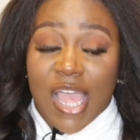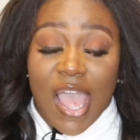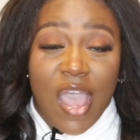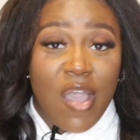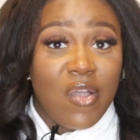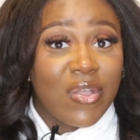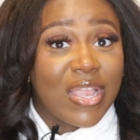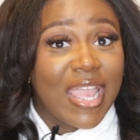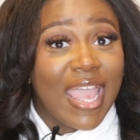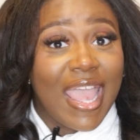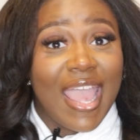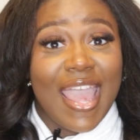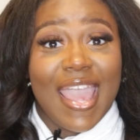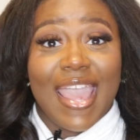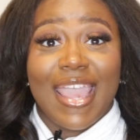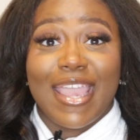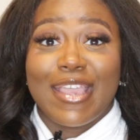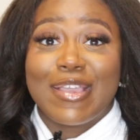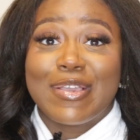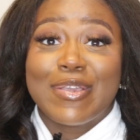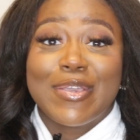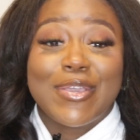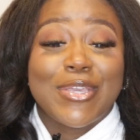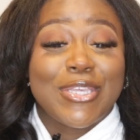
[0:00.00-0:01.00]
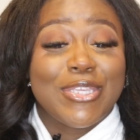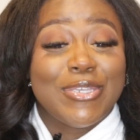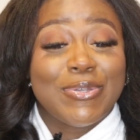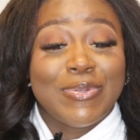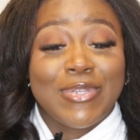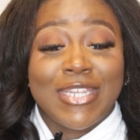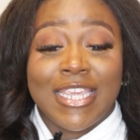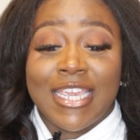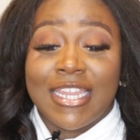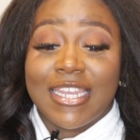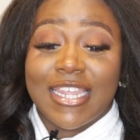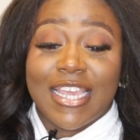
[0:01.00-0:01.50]
Okay, you
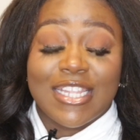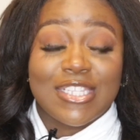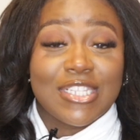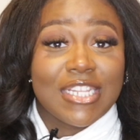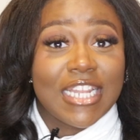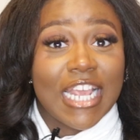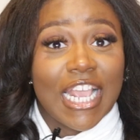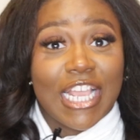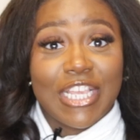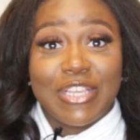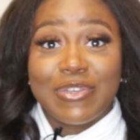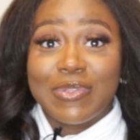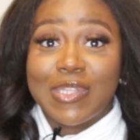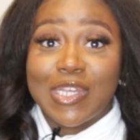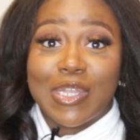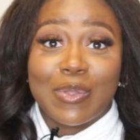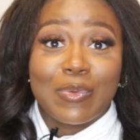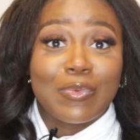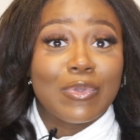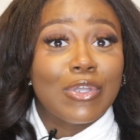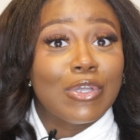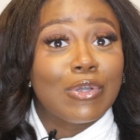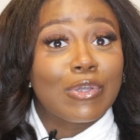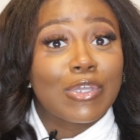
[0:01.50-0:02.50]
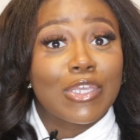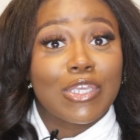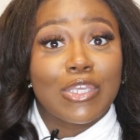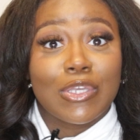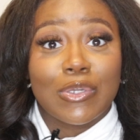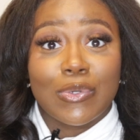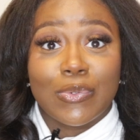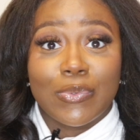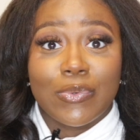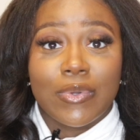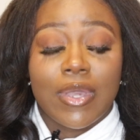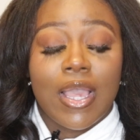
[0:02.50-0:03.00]
did that today. You looking real
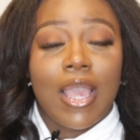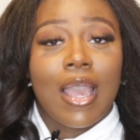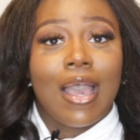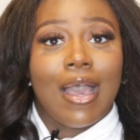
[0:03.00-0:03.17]
cute.